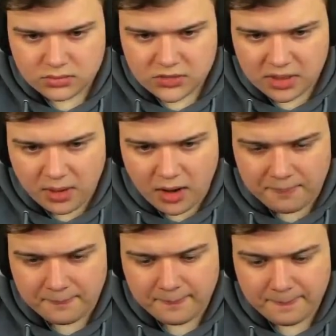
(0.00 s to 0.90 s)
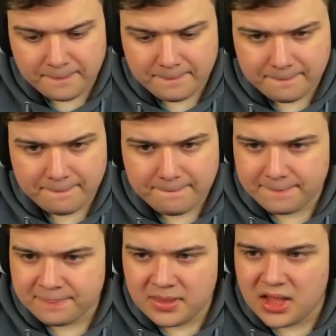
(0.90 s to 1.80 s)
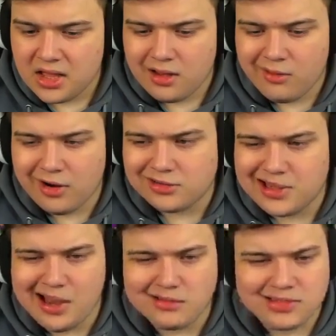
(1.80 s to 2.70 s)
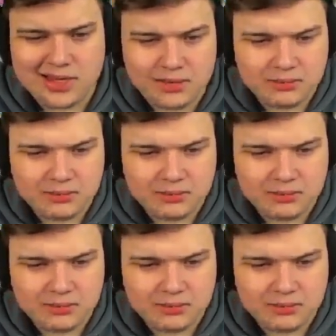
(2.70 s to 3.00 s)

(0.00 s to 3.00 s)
Come on. Where are those houses at?